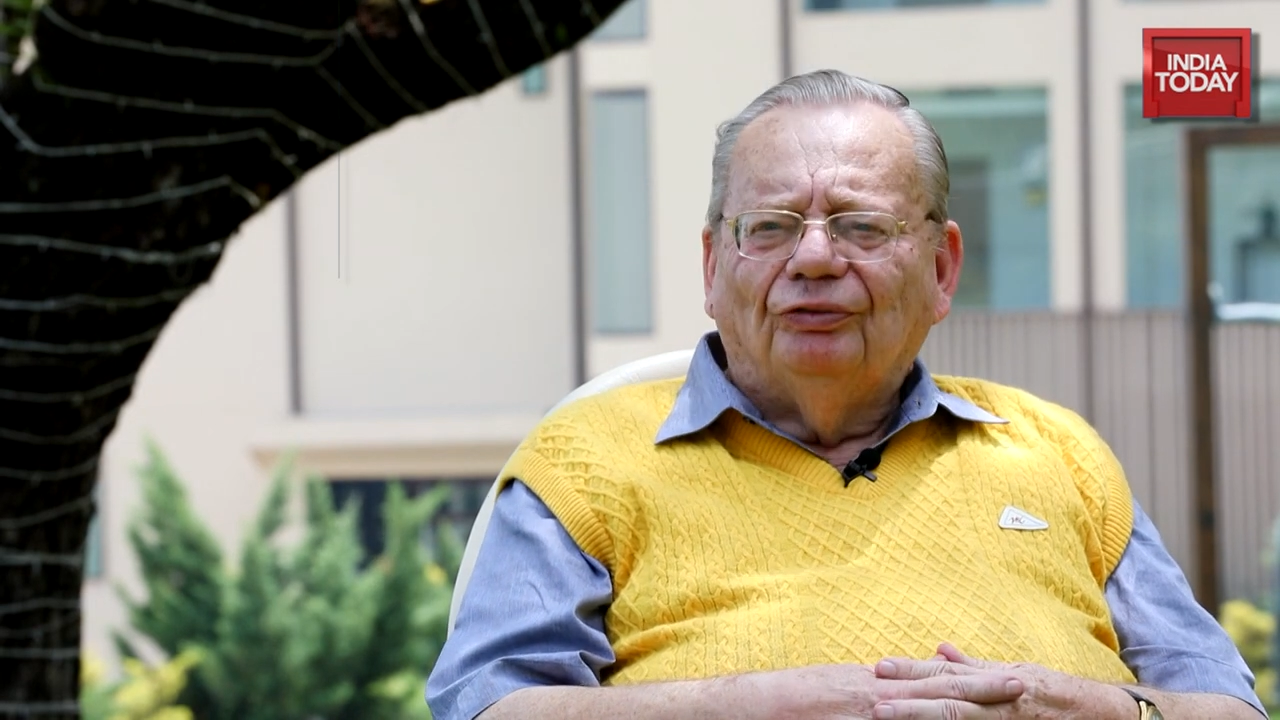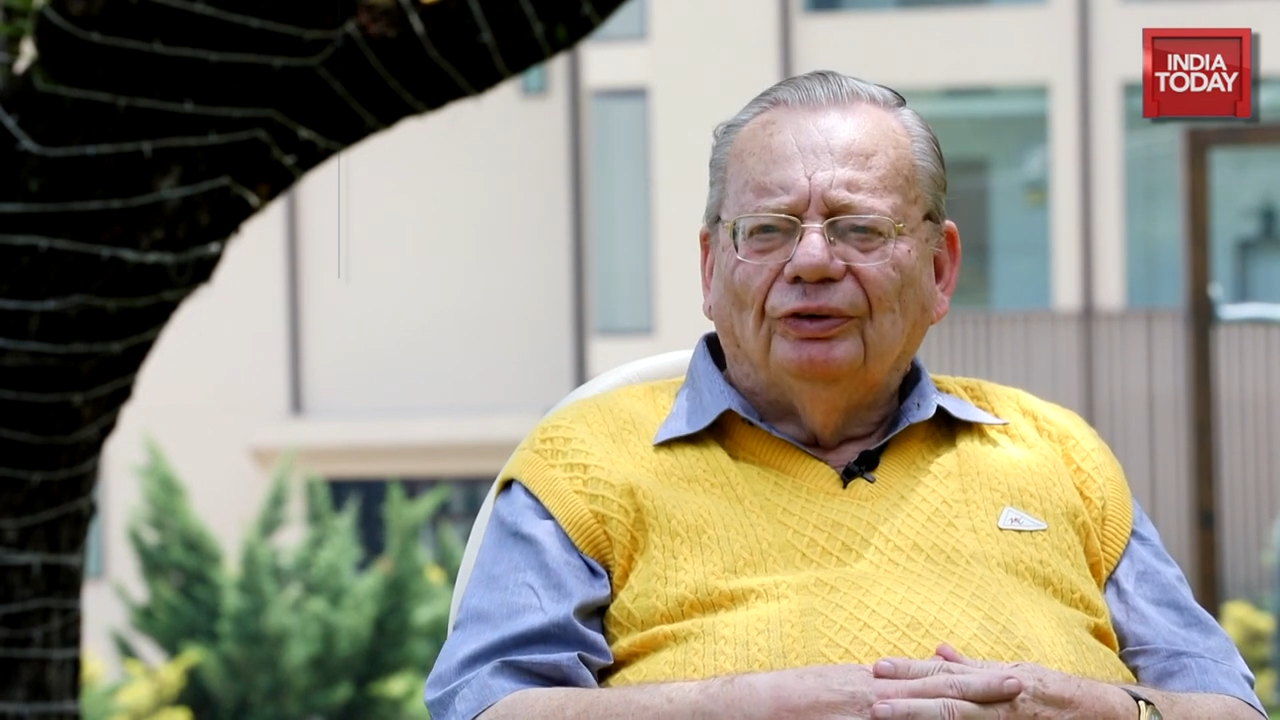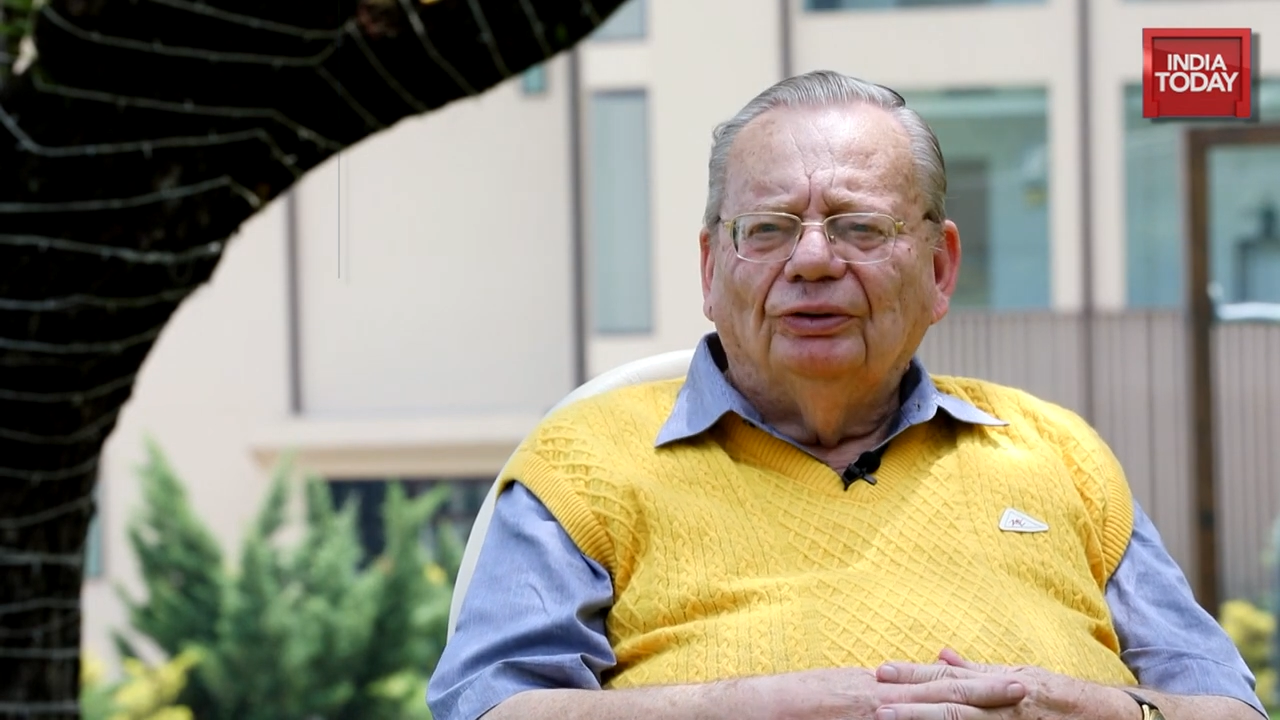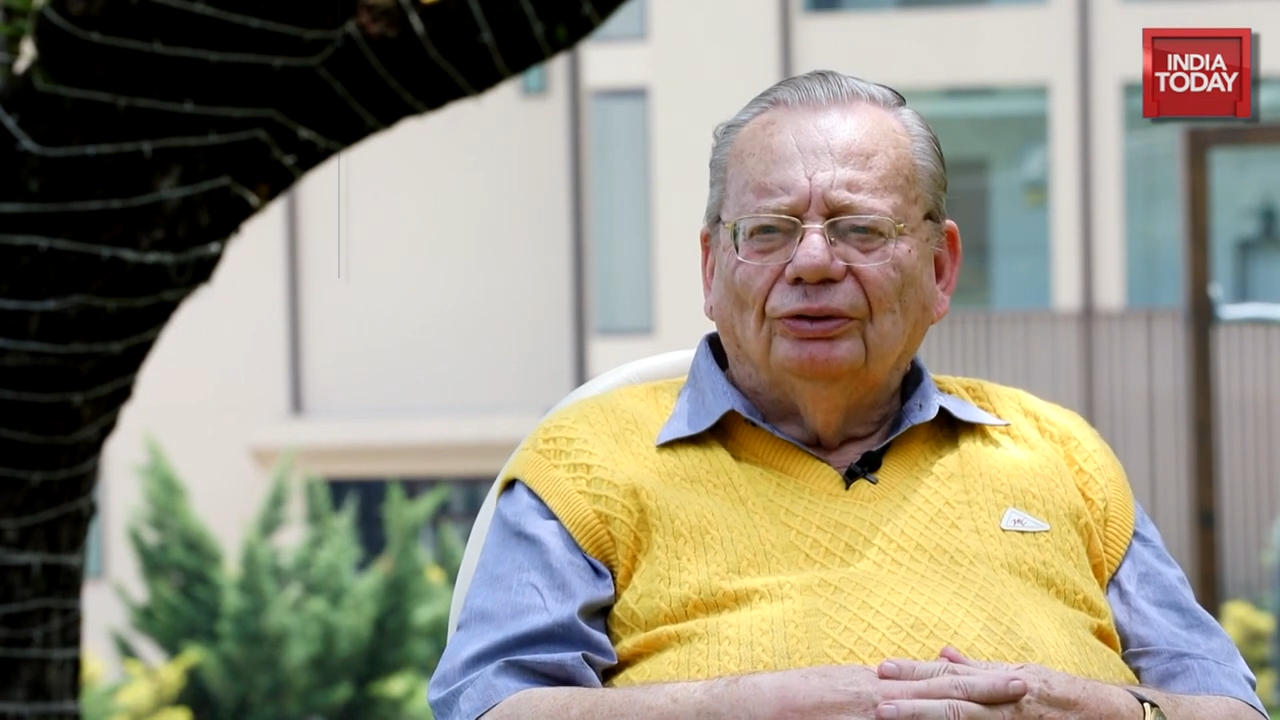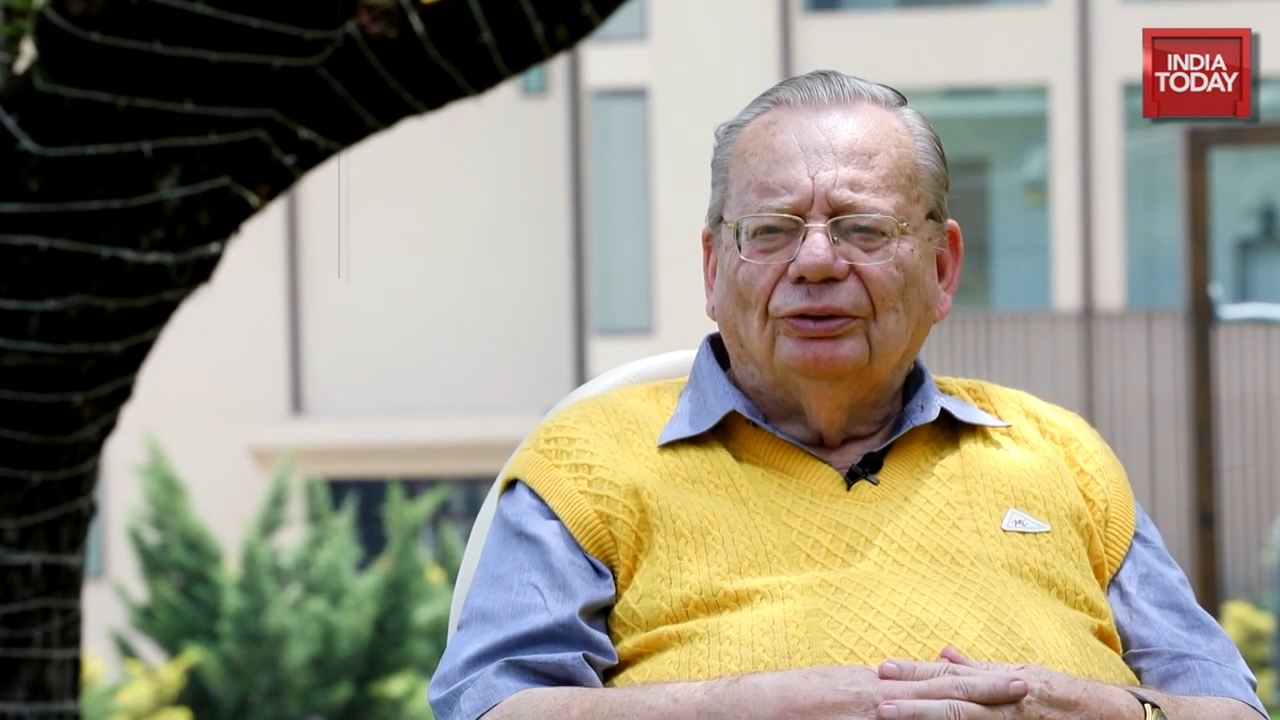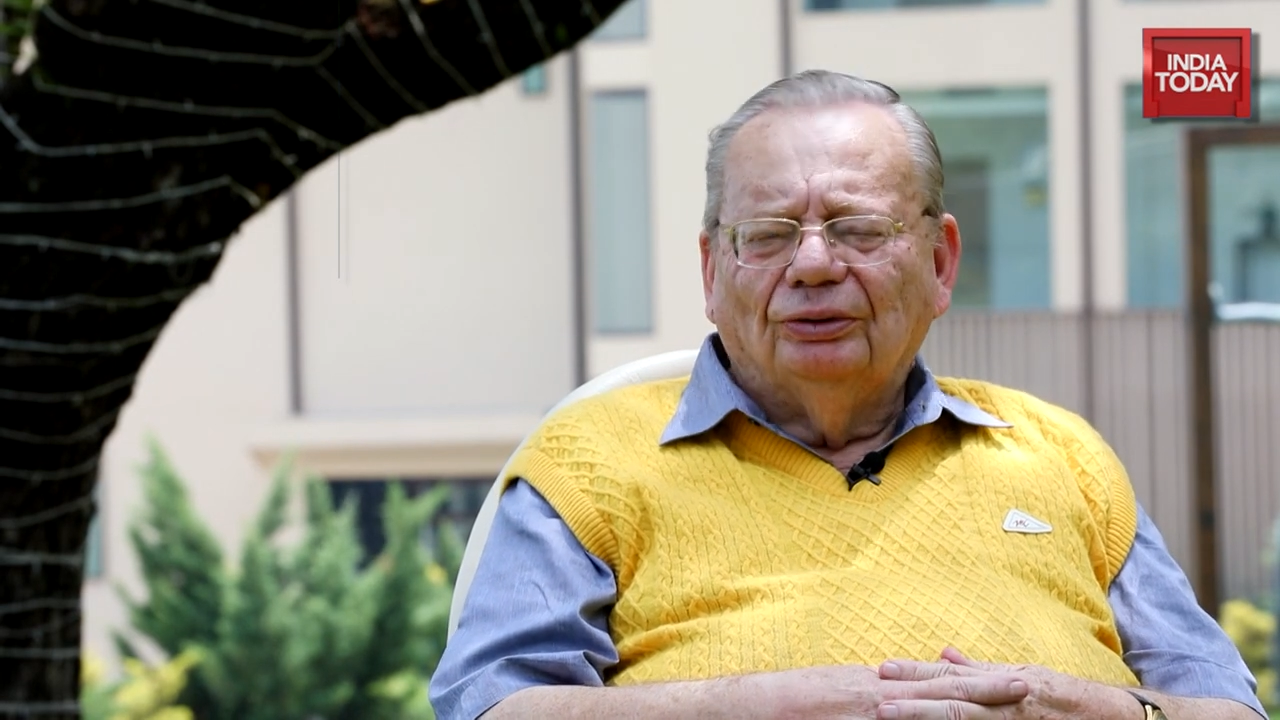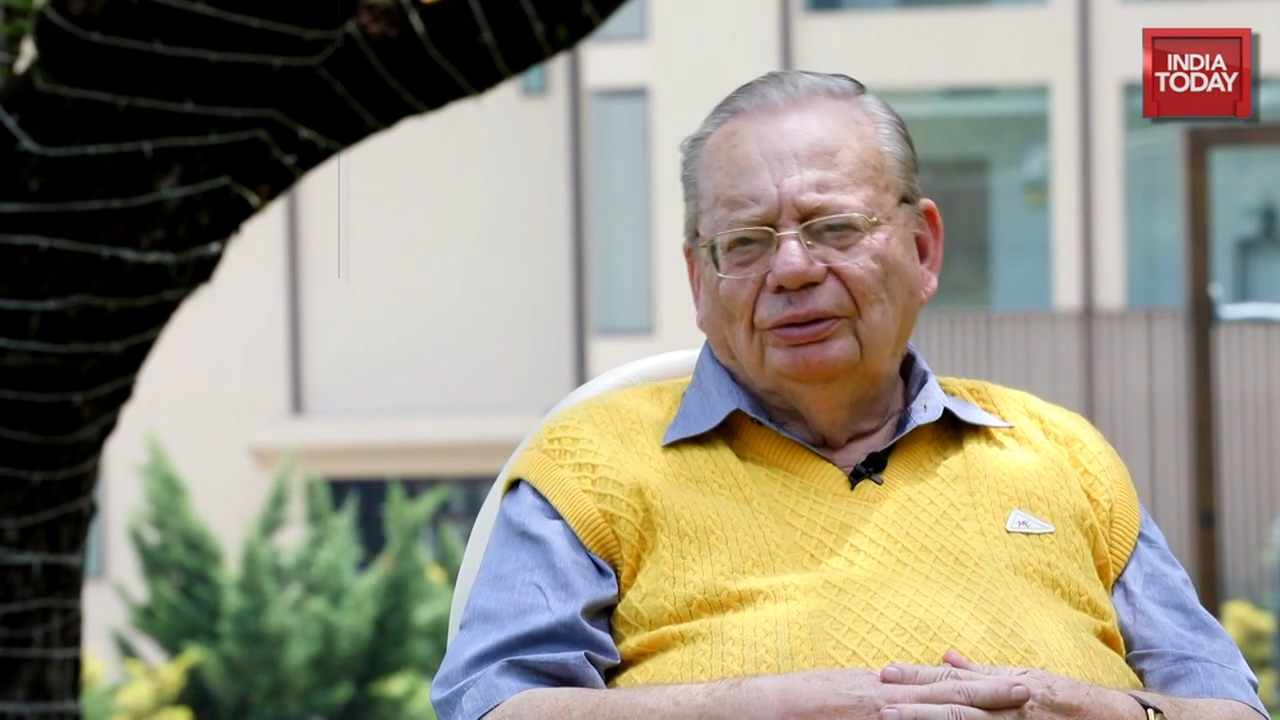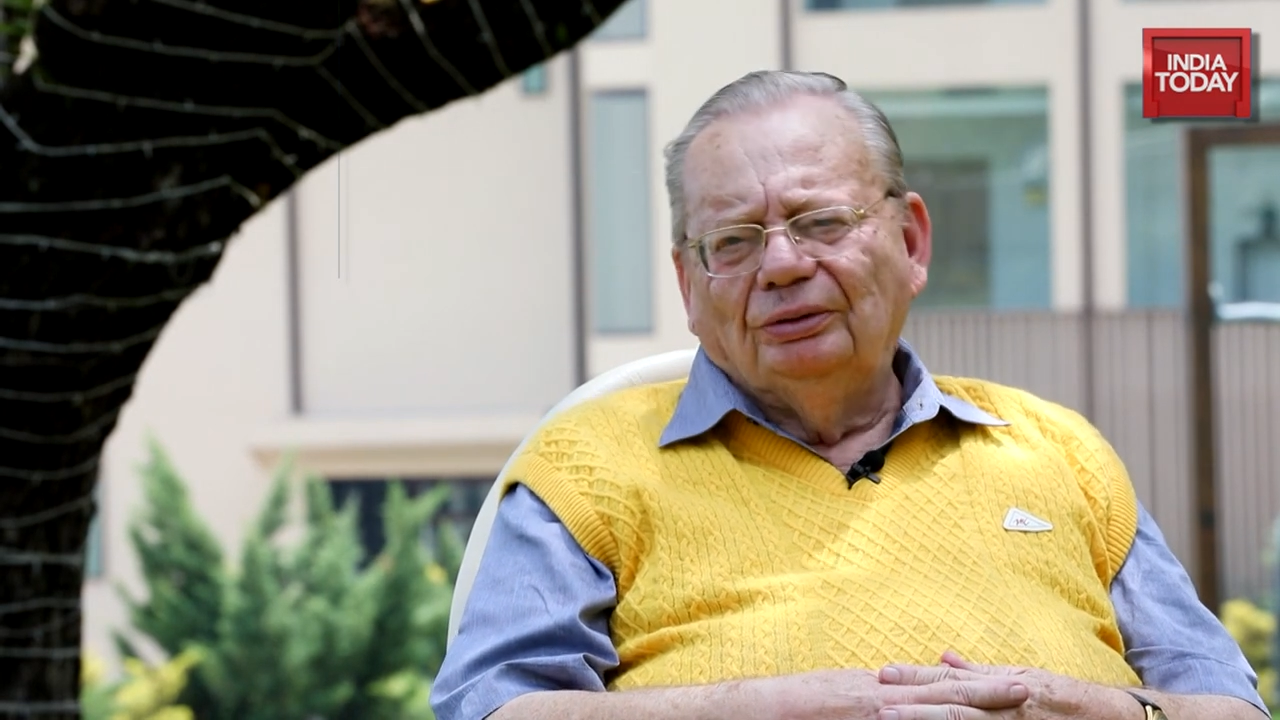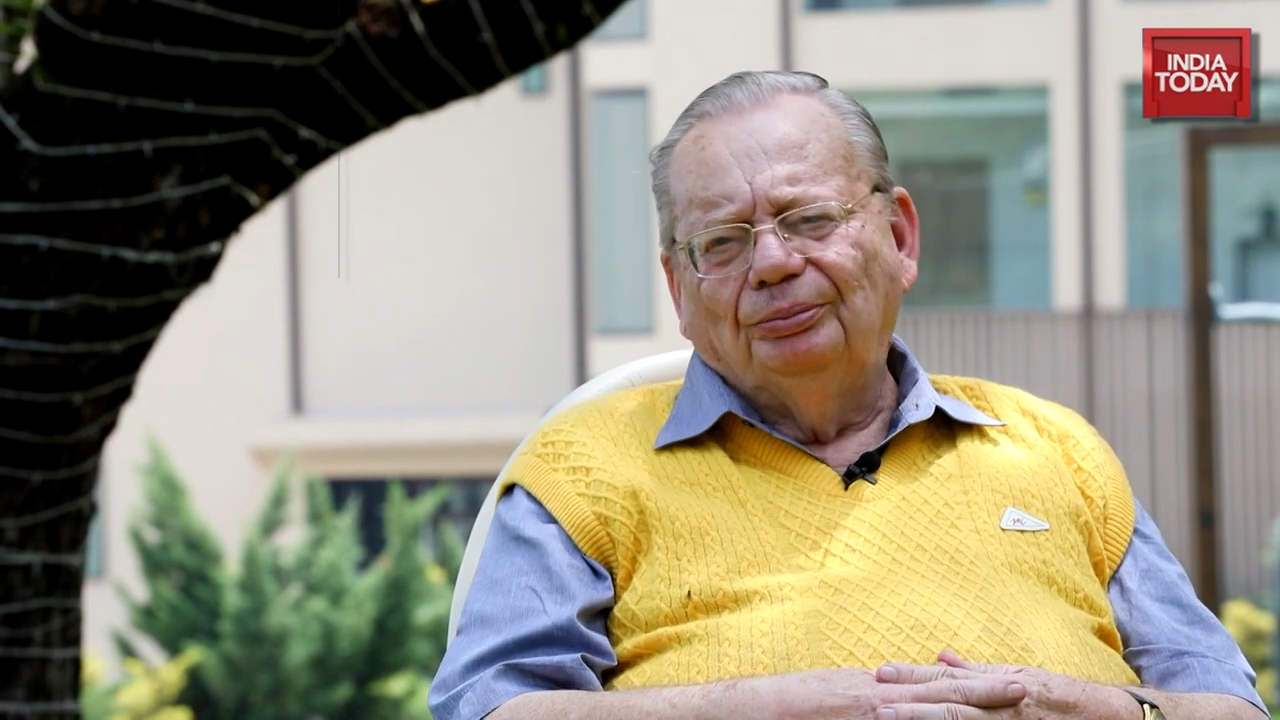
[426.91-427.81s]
for you to